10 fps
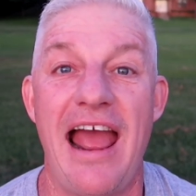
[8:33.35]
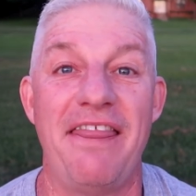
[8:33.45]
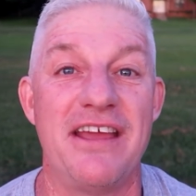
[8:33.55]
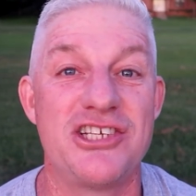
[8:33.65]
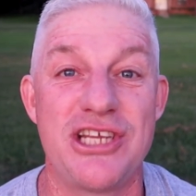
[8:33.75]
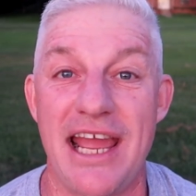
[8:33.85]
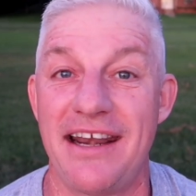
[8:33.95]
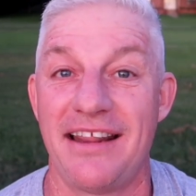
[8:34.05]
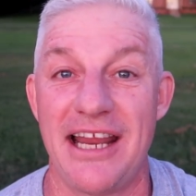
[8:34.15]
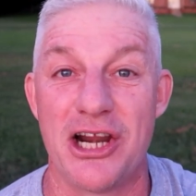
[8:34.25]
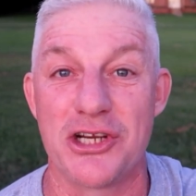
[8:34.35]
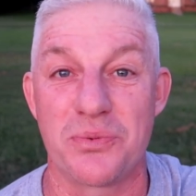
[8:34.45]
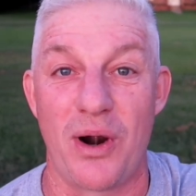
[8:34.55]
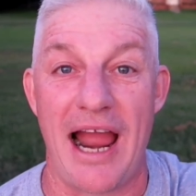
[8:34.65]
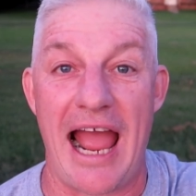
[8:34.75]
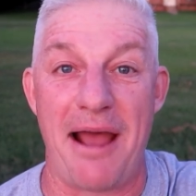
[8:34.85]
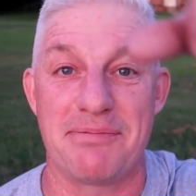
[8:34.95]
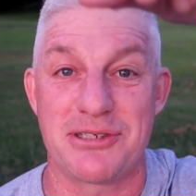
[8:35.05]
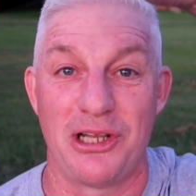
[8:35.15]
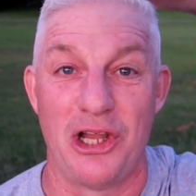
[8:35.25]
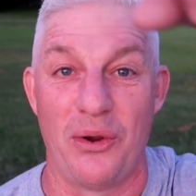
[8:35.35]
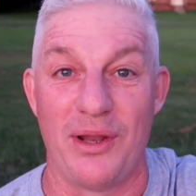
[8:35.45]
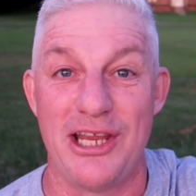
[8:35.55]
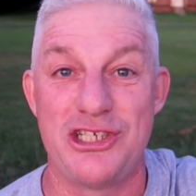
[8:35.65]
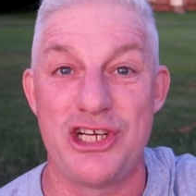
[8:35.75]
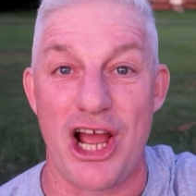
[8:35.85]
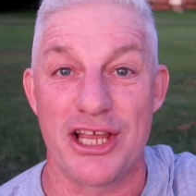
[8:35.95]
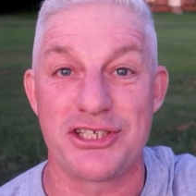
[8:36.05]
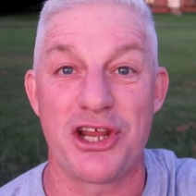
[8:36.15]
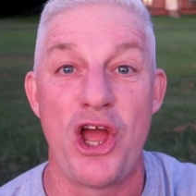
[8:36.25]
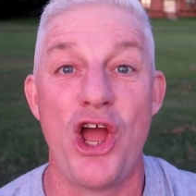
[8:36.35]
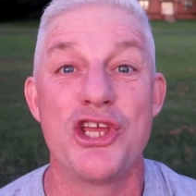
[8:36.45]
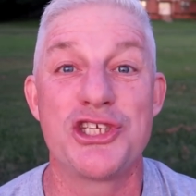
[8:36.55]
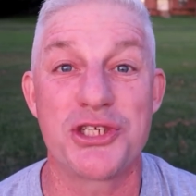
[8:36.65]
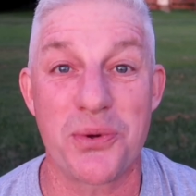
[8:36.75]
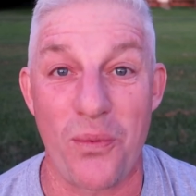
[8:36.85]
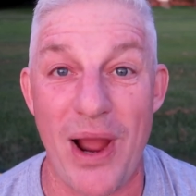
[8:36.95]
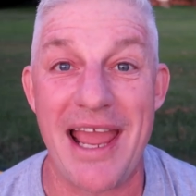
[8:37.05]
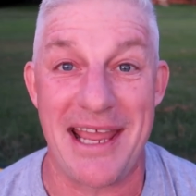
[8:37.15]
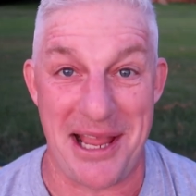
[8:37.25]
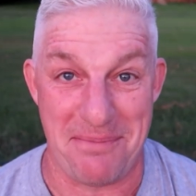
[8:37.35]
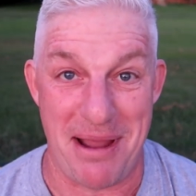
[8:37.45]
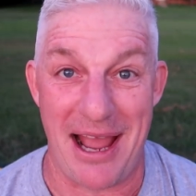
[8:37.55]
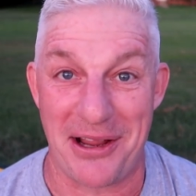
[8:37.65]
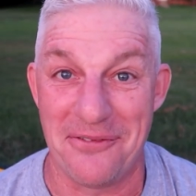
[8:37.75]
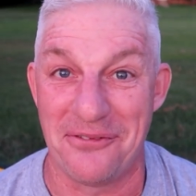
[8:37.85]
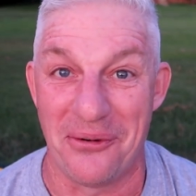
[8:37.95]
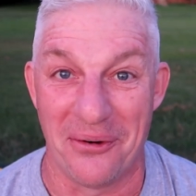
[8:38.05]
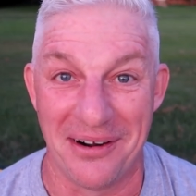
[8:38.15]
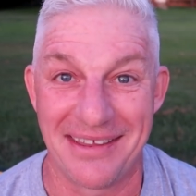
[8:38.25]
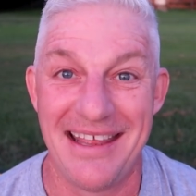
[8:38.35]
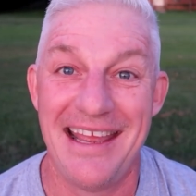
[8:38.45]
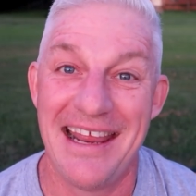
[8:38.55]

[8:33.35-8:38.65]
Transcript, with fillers: And the chandeliers were absolutely just swaying back and forth.